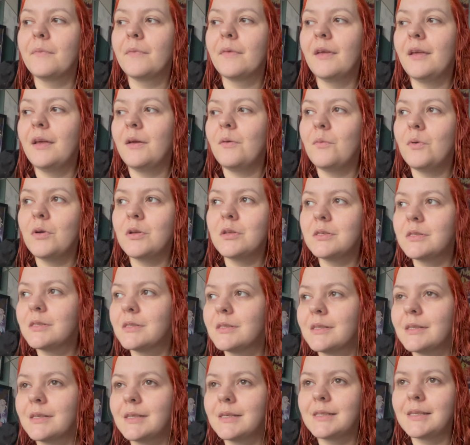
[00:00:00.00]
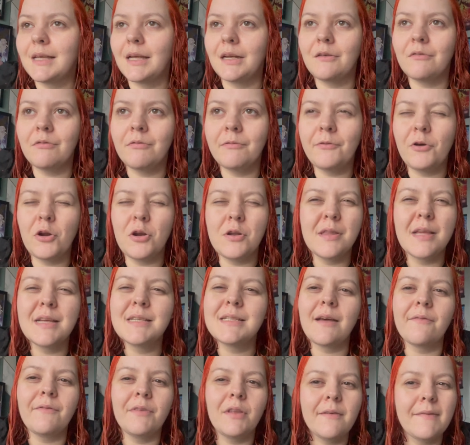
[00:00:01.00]
It was, like I said, fun. There's
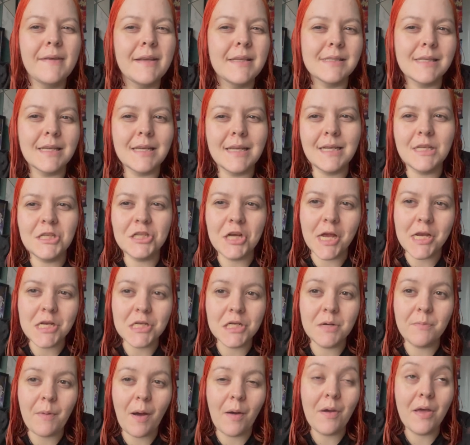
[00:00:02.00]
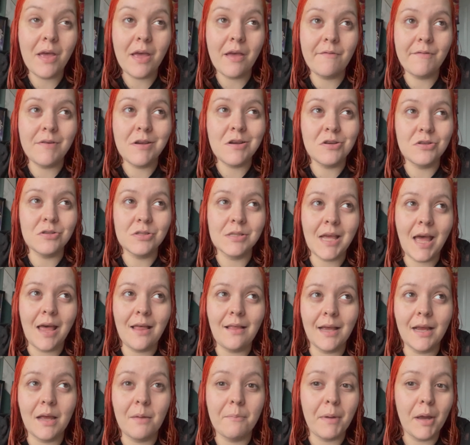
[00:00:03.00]
definitely things that need changing about it if it does get
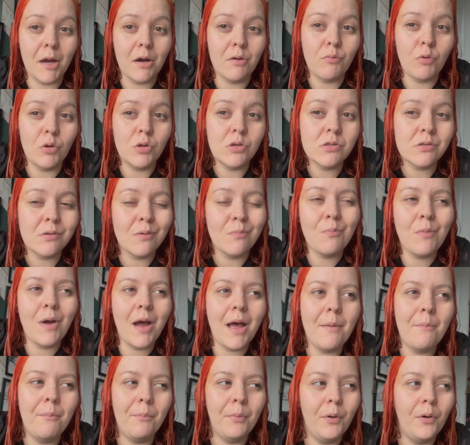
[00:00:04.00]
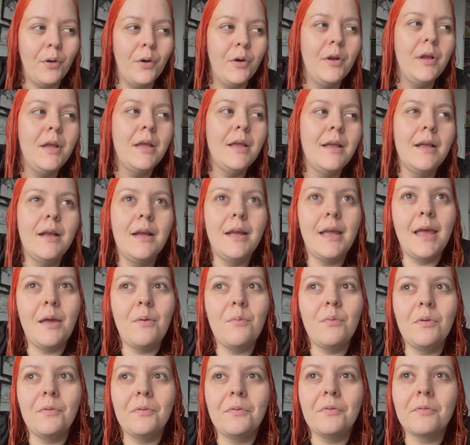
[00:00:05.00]
like a bigger run somewhere, but it
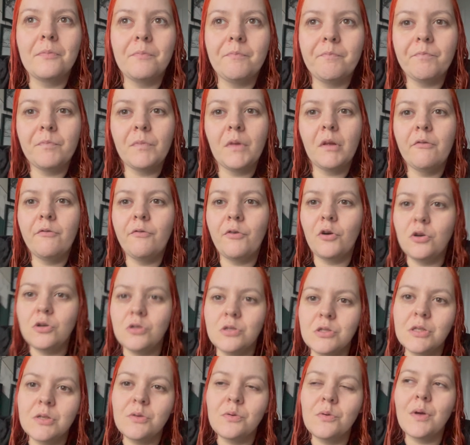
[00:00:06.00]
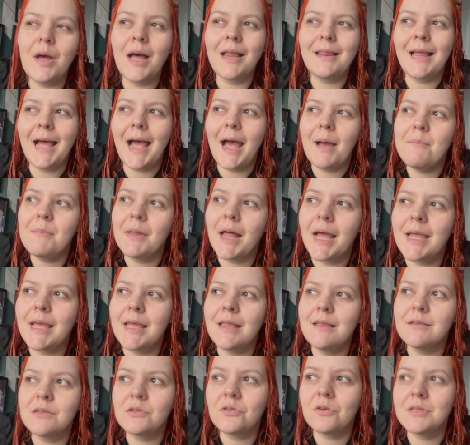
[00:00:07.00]
was fun to, I'm
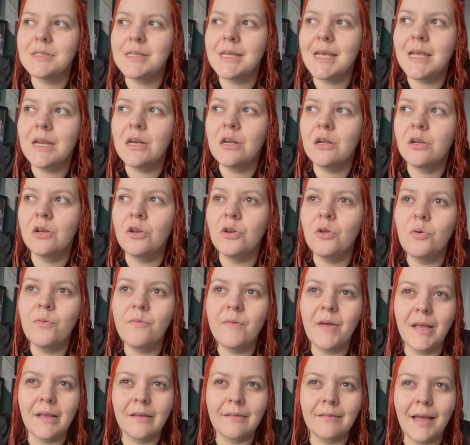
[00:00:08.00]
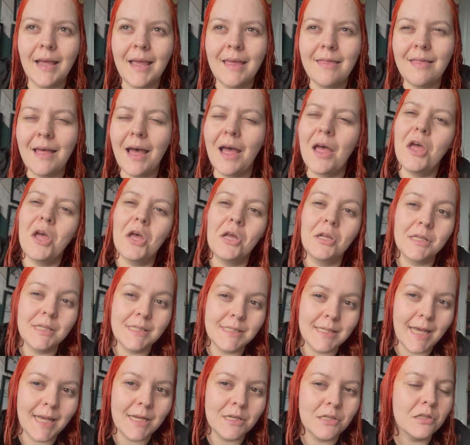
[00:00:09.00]
liking sort of seeing new things like in their early
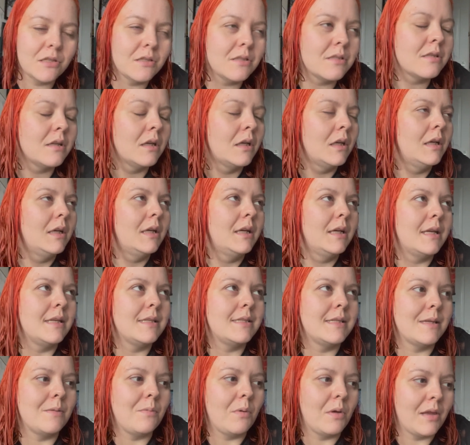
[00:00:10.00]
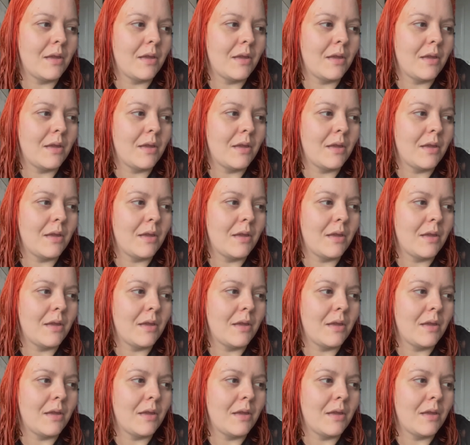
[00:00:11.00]
stages and see what